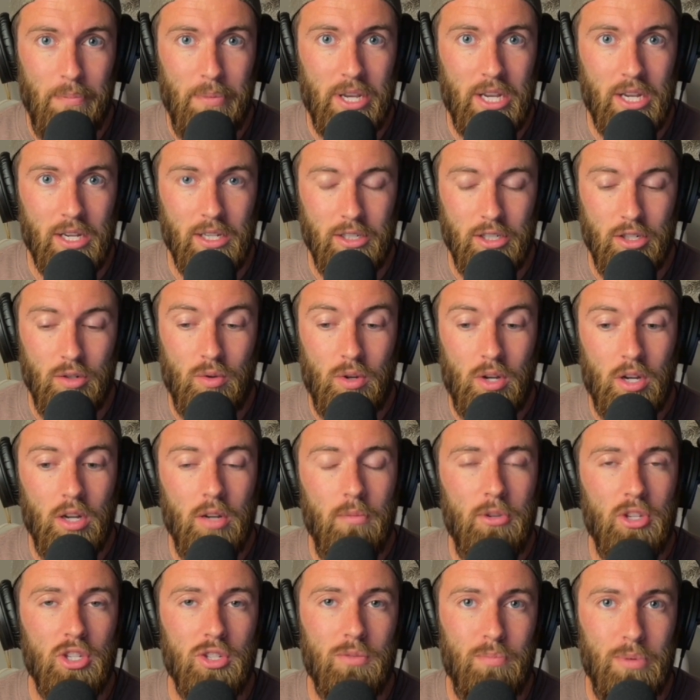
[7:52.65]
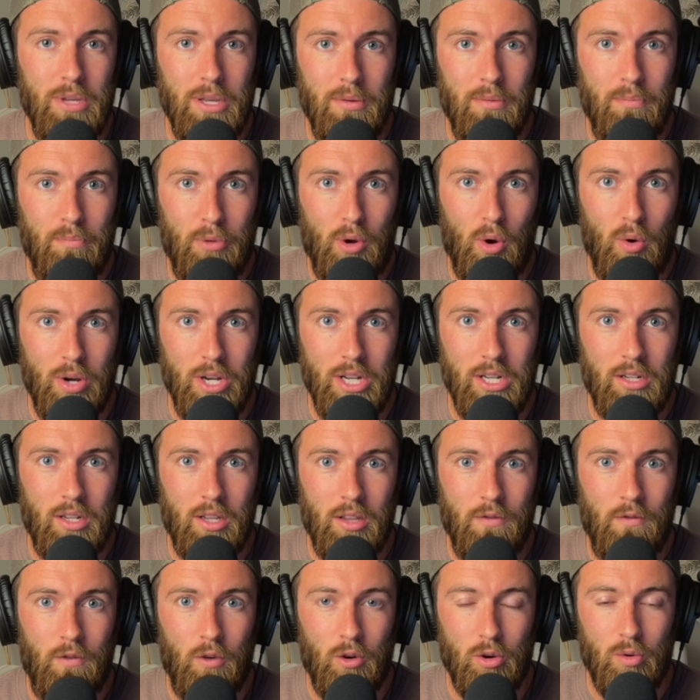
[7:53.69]
Because you could just be going into the
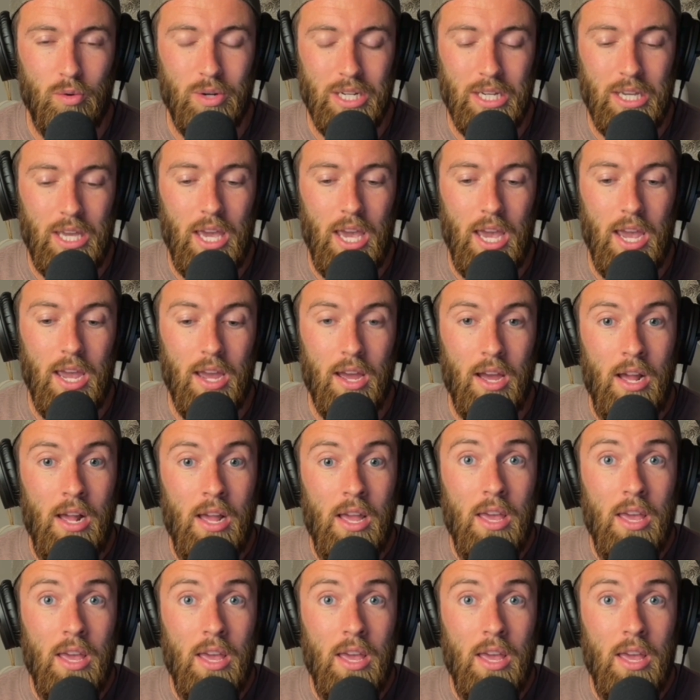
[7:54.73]
four oh one k